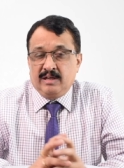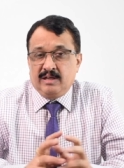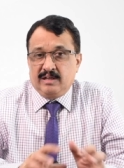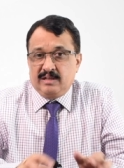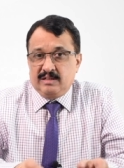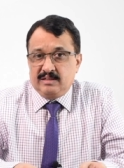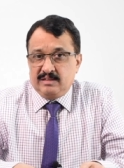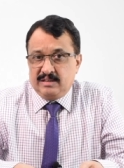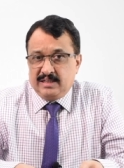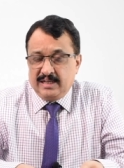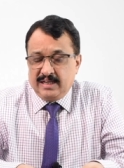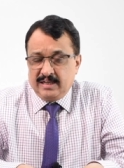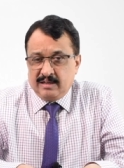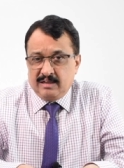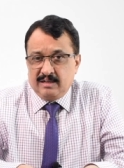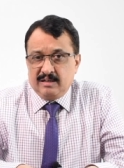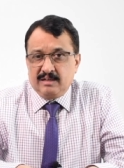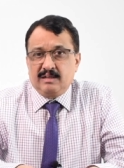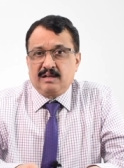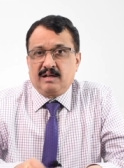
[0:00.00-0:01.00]

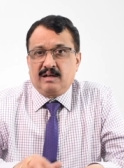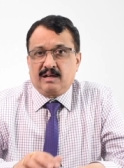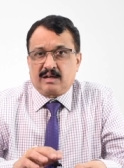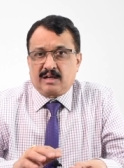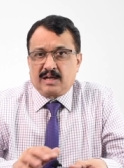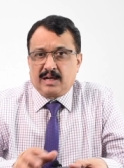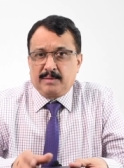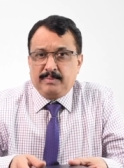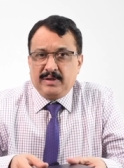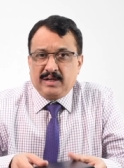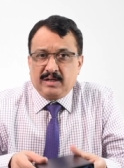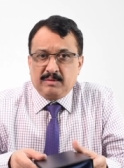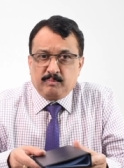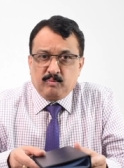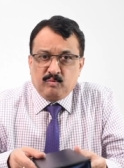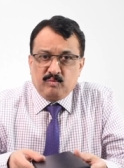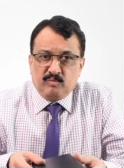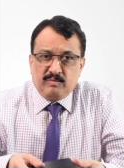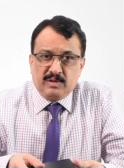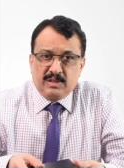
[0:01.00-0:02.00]
Then wrap it
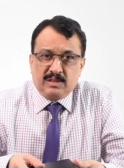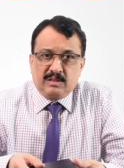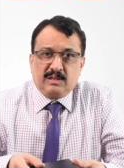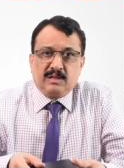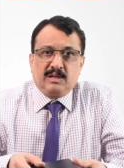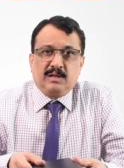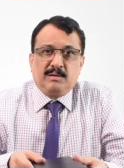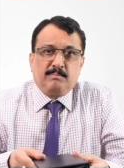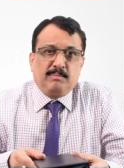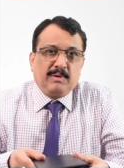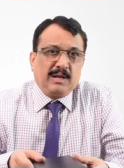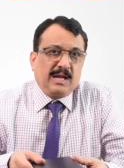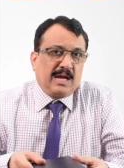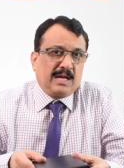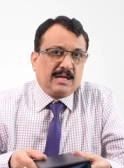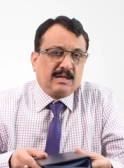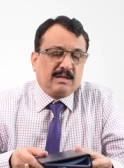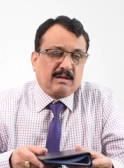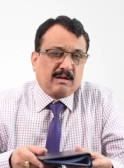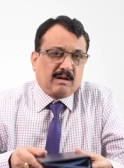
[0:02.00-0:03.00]
up with a
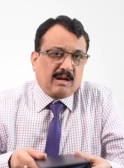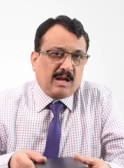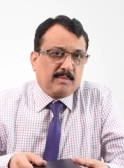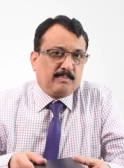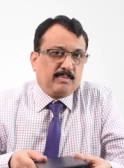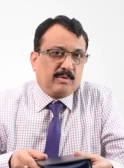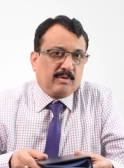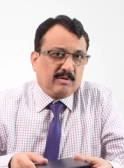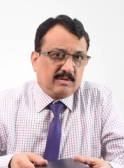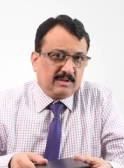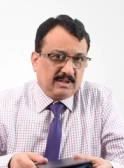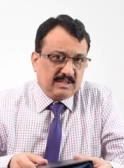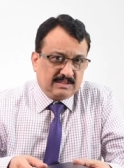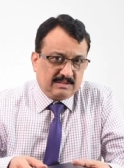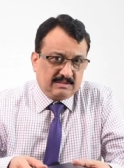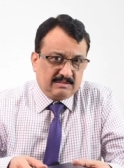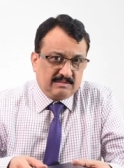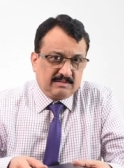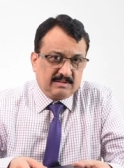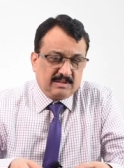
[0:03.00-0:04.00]
black wrapper on
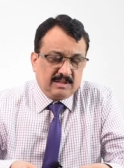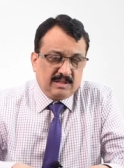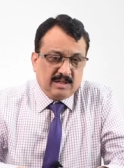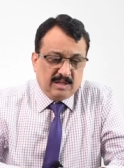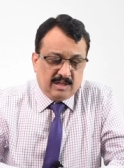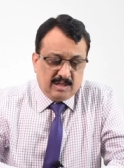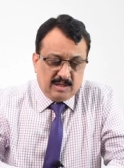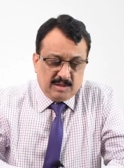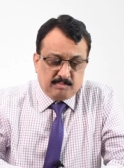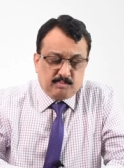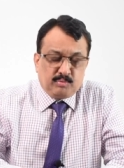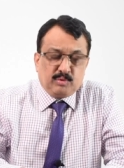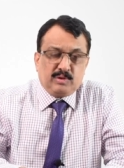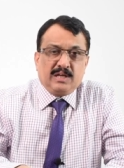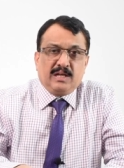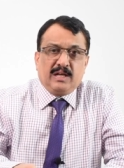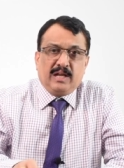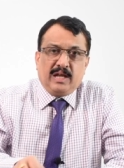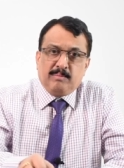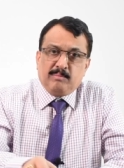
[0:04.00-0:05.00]
this. Put a
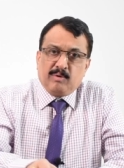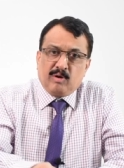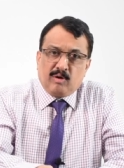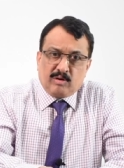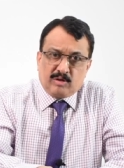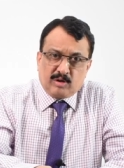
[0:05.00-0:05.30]
label on